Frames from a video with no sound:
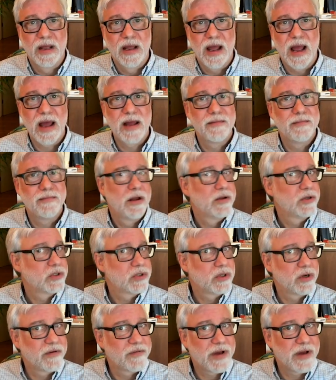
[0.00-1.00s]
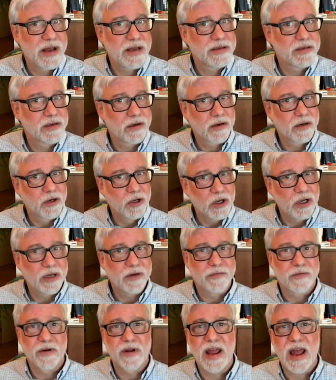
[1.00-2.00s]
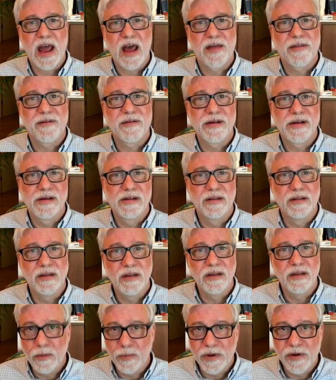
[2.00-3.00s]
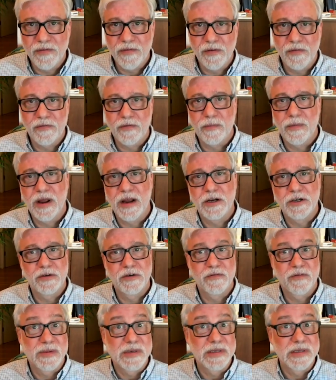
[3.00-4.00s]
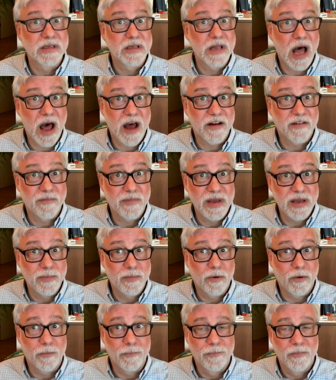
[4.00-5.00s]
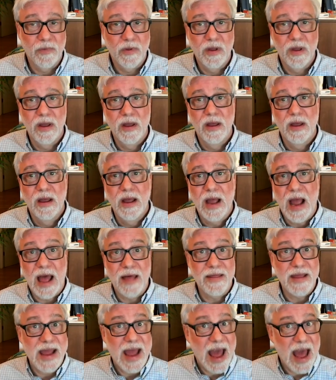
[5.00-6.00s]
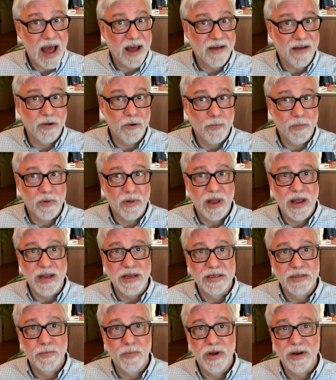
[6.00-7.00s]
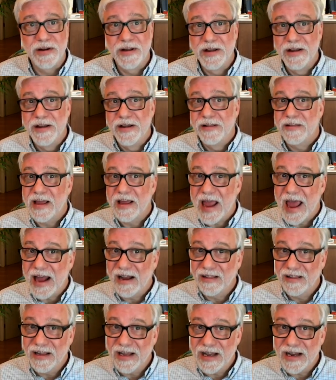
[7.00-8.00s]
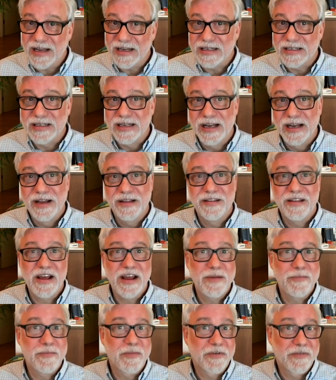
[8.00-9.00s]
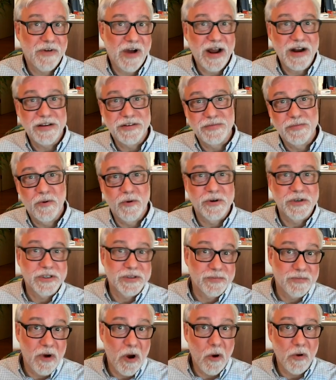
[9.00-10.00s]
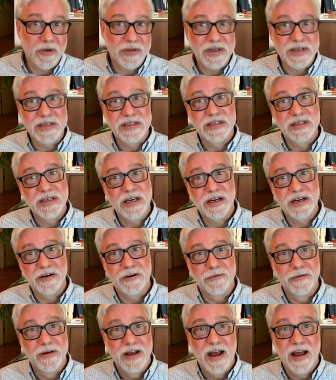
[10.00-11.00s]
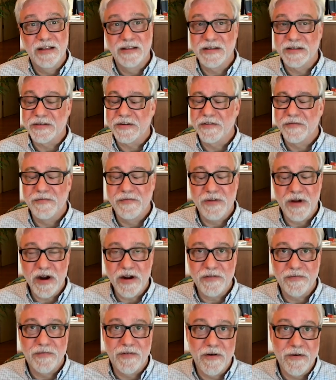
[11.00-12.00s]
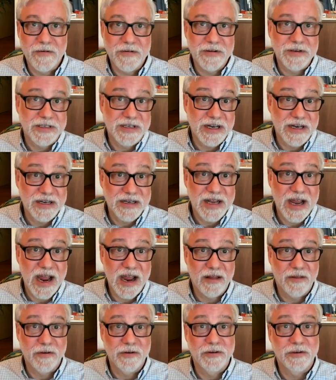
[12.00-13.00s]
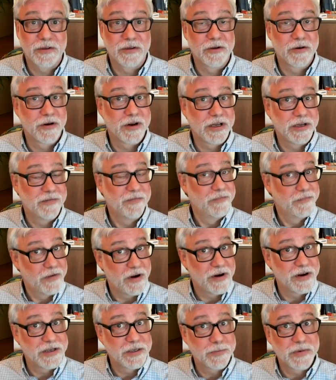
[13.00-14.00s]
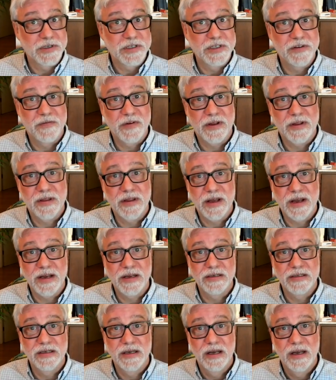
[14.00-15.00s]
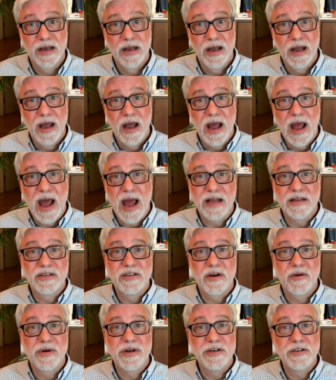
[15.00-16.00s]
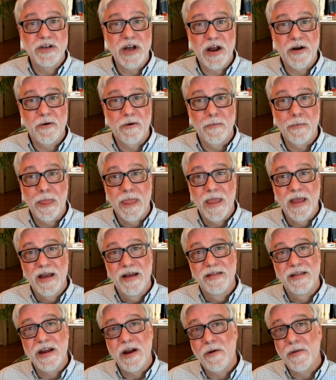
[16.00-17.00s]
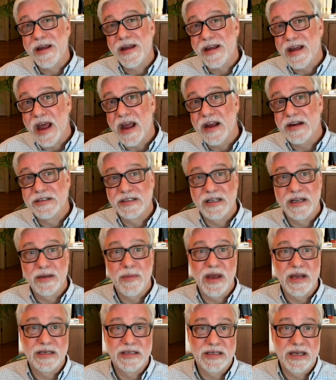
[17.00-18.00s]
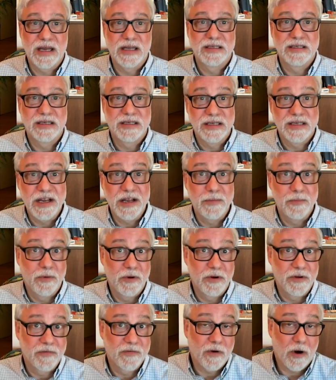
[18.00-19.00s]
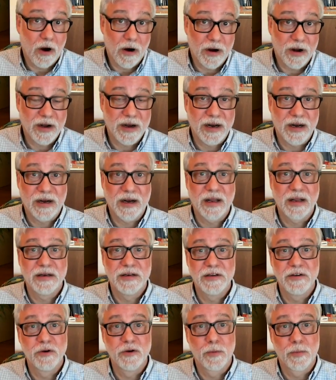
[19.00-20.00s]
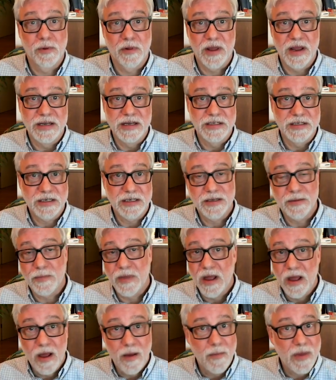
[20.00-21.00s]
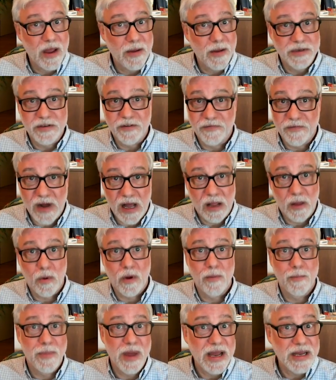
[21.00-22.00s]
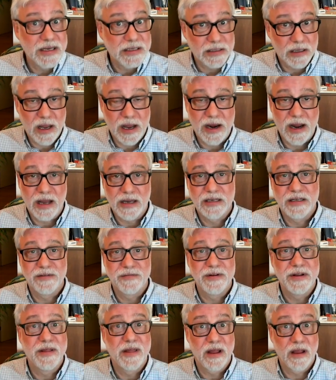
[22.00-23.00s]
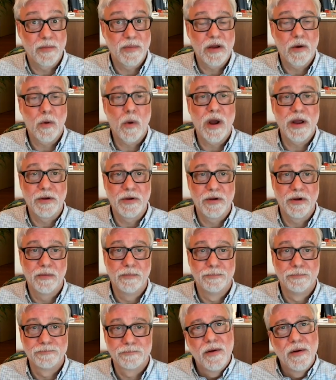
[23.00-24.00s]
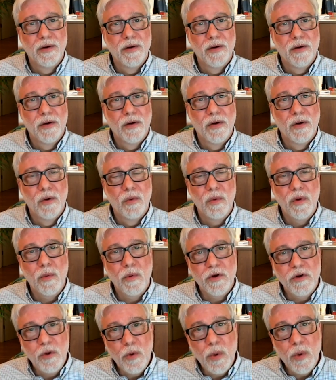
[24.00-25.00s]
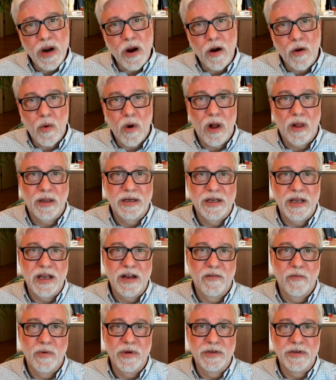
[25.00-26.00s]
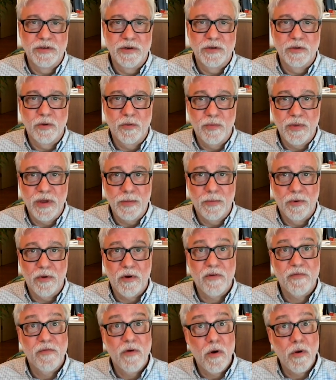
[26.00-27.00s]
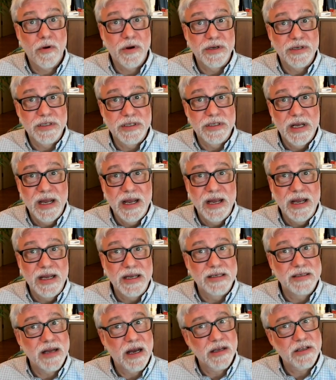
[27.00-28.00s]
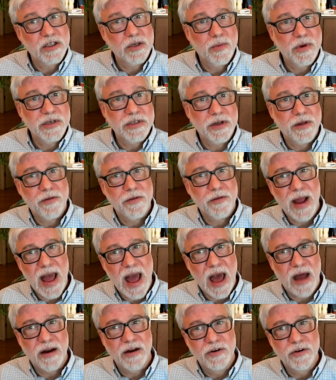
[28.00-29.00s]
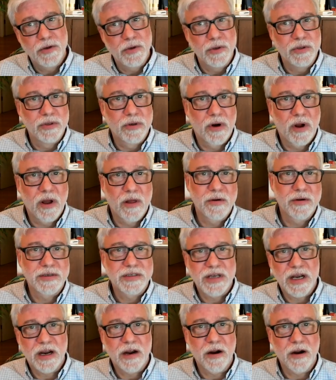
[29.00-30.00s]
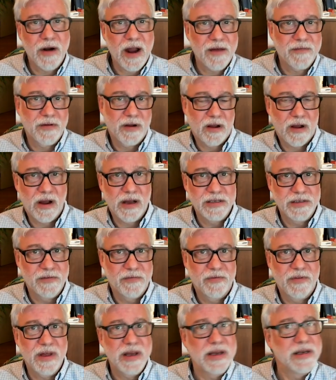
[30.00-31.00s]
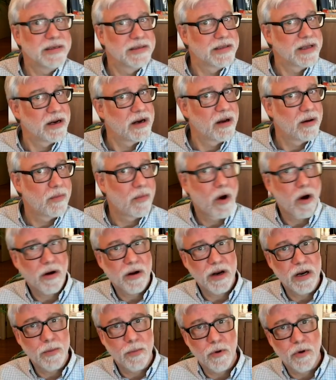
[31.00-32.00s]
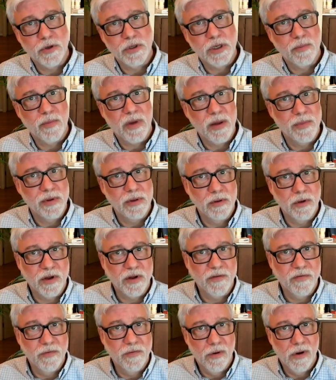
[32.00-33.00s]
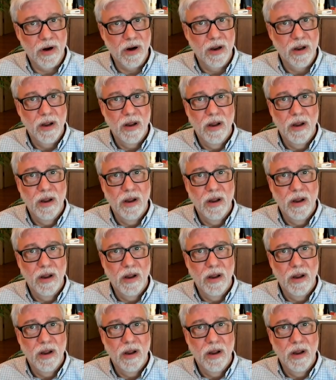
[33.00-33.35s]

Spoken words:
And surveys are good for gathering a little bit of information from a lot of people, and they have their place. But like analytics, they provide us more smoke than signal unless they're very focused and tailored to learning very specific things. And so in general, they only occasionally make sense as input for architecting a digital place, except maybe as a follow-on baseline activity that can be quite good. When we're doing our qualitative research with people, our focus is not so much on their attitudes or other psychographic kinds of things that a marketing person might be looking for.